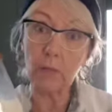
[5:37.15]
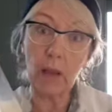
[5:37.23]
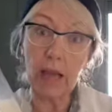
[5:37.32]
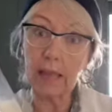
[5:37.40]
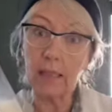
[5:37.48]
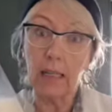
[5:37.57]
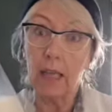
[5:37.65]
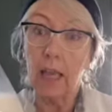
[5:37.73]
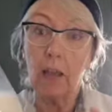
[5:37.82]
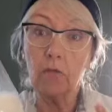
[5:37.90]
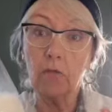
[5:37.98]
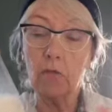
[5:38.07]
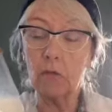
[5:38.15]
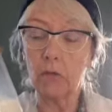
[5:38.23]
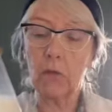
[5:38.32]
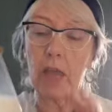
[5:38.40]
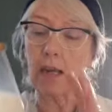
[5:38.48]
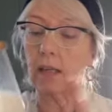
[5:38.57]
but
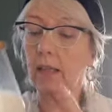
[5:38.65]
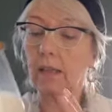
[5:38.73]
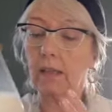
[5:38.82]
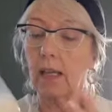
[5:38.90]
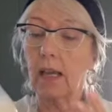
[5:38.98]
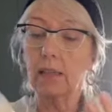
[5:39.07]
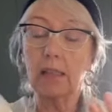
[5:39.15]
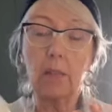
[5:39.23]
that is a